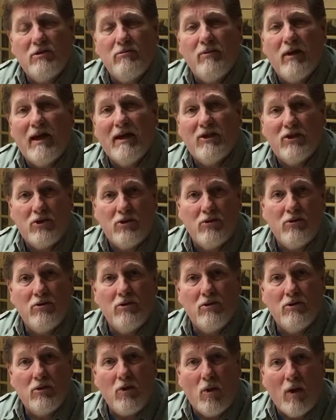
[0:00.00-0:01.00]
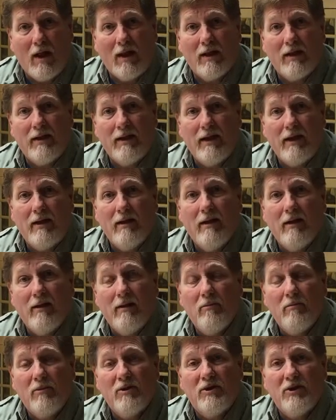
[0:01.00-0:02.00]
to buy student quality
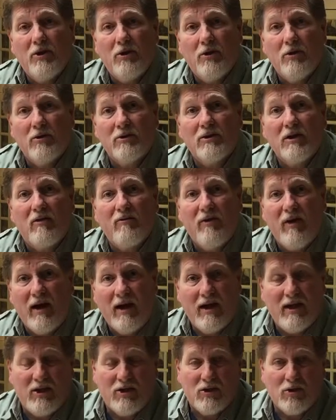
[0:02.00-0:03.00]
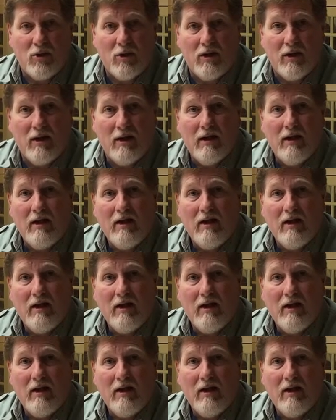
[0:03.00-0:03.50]
materials of any sort.